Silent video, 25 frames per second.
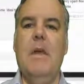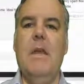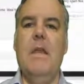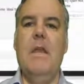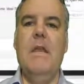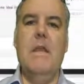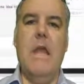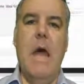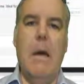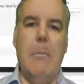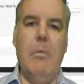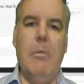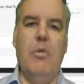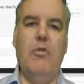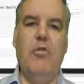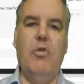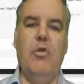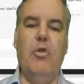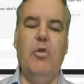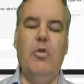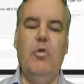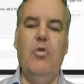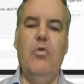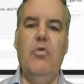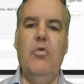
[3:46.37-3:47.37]
Number
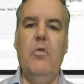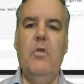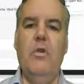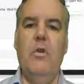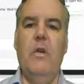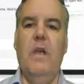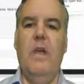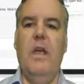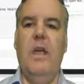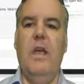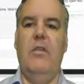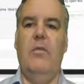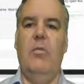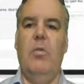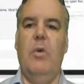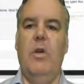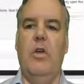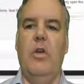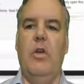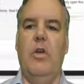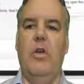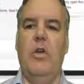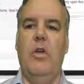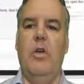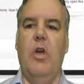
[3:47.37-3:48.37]
2 is we're
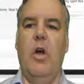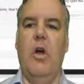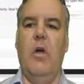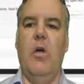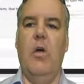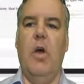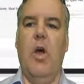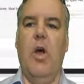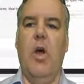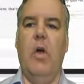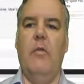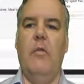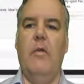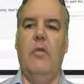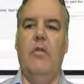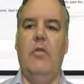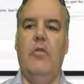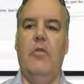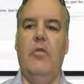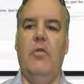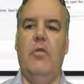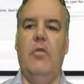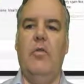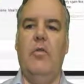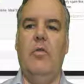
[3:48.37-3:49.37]
going to go over
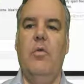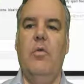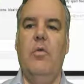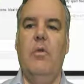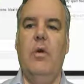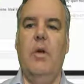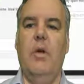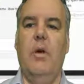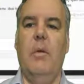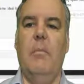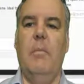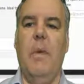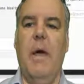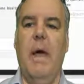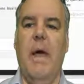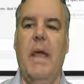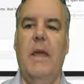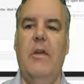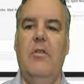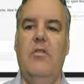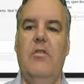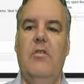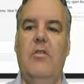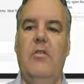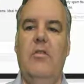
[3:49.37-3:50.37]
to
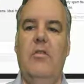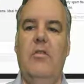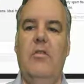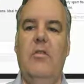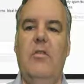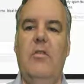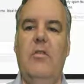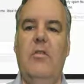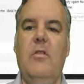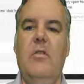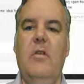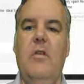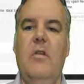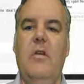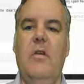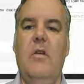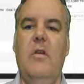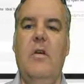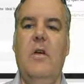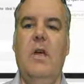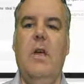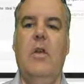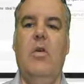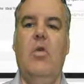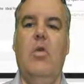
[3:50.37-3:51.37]
pages
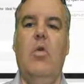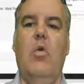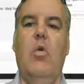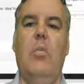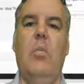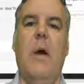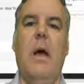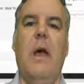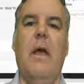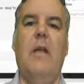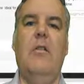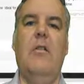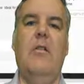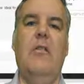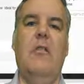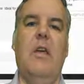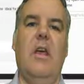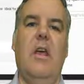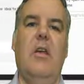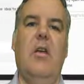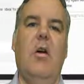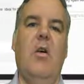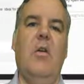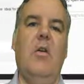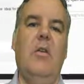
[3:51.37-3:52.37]
and all pages,
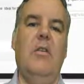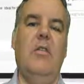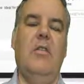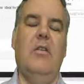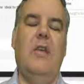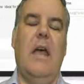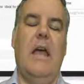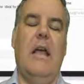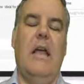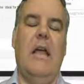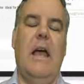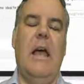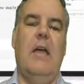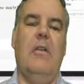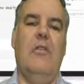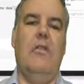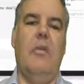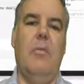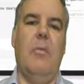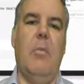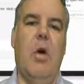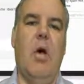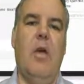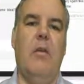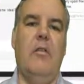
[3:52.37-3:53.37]
and I'm going to start
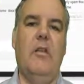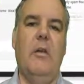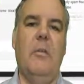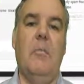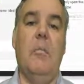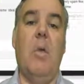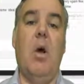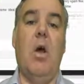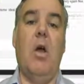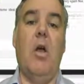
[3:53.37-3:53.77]
customizing my